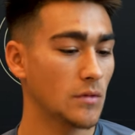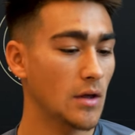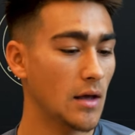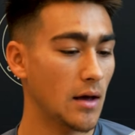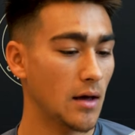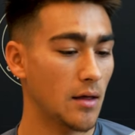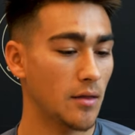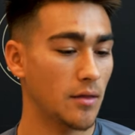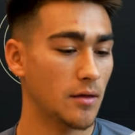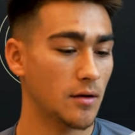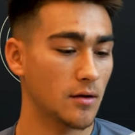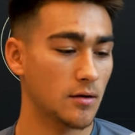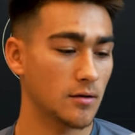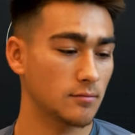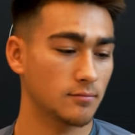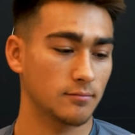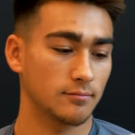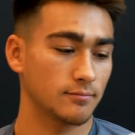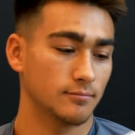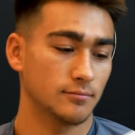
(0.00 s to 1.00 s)
Yeah, I think
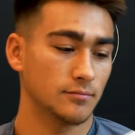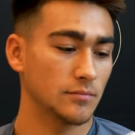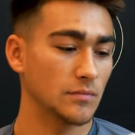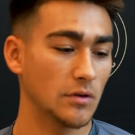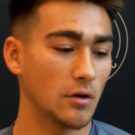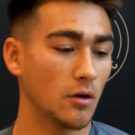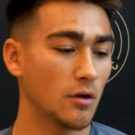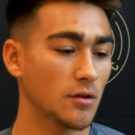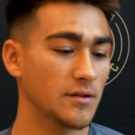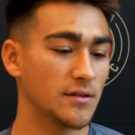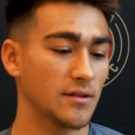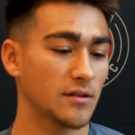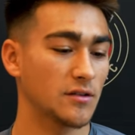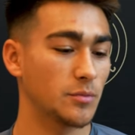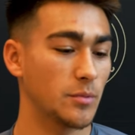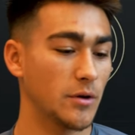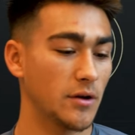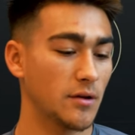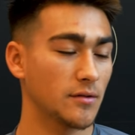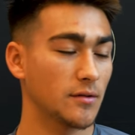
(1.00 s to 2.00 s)
all these
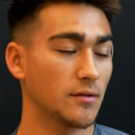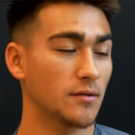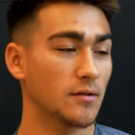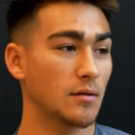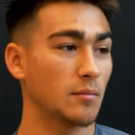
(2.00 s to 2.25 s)
experiences